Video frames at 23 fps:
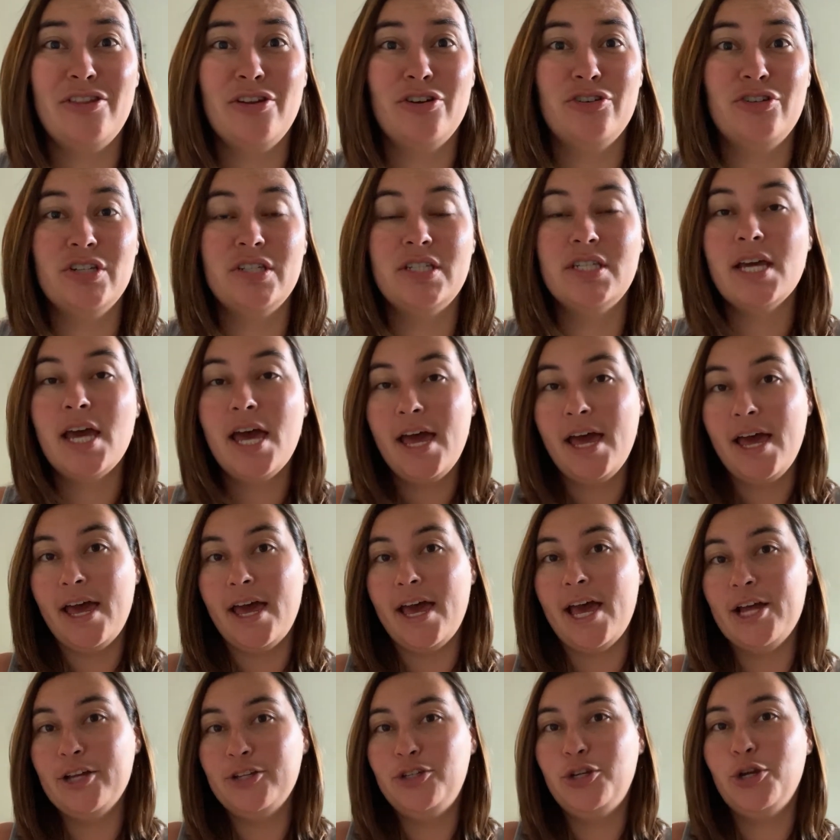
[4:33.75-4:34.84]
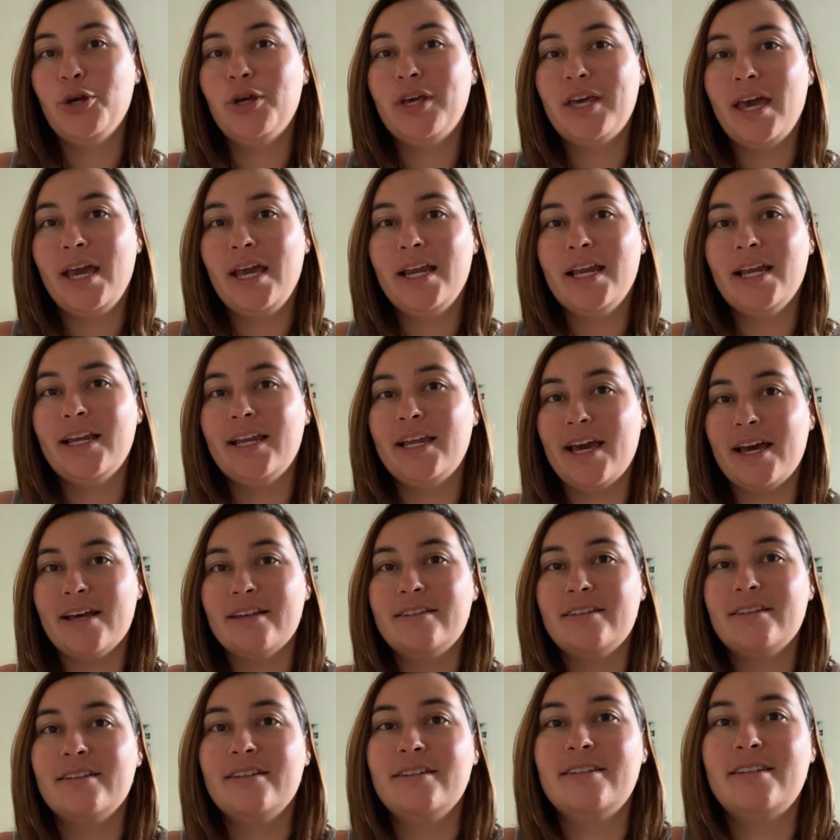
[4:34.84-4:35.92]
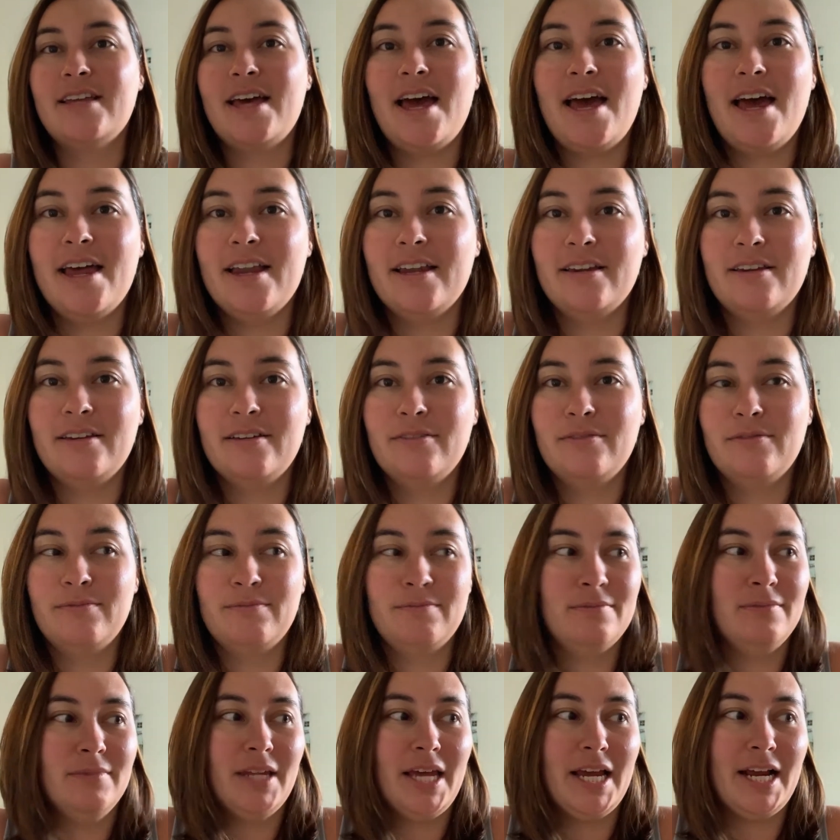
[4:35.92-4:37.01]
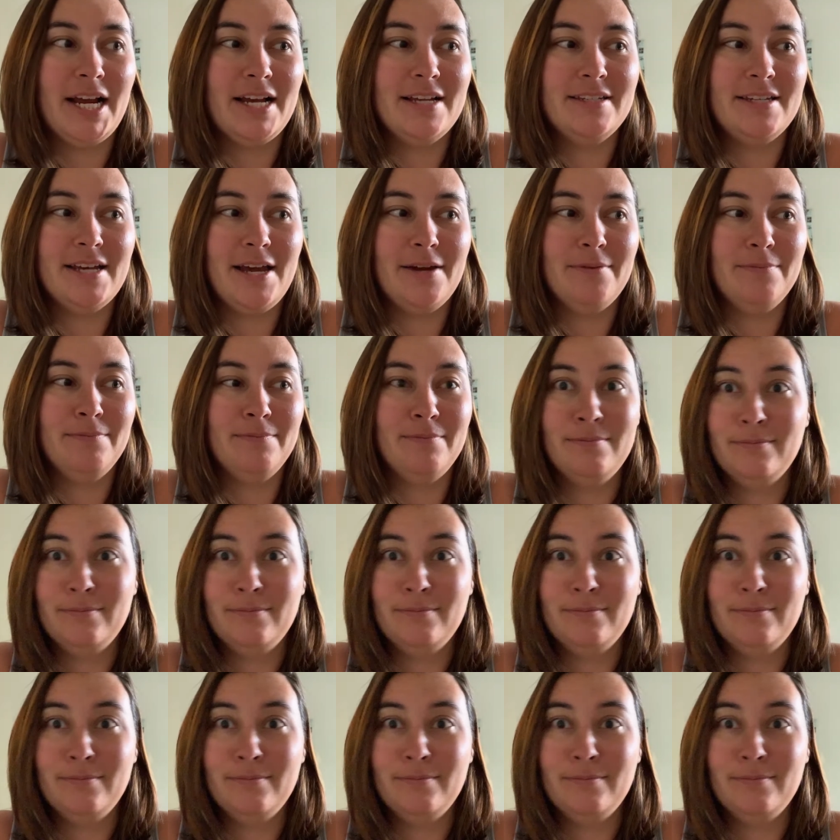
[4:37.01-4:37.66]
They're just educated guesses, and like I said,